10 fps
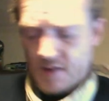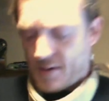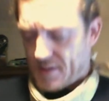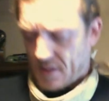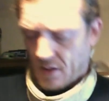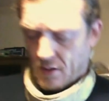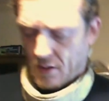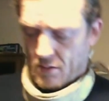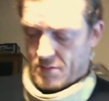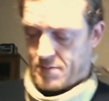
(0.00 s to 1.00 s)

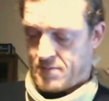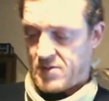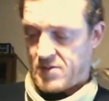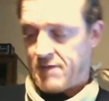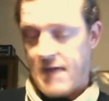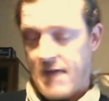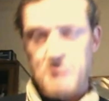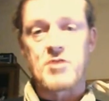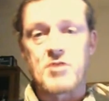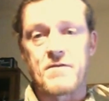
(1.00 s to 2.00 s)
So if I
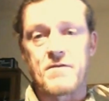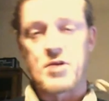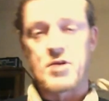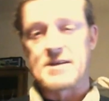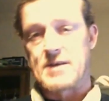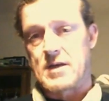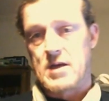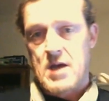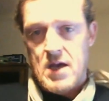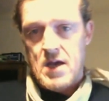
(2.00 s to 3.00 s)
was running for president,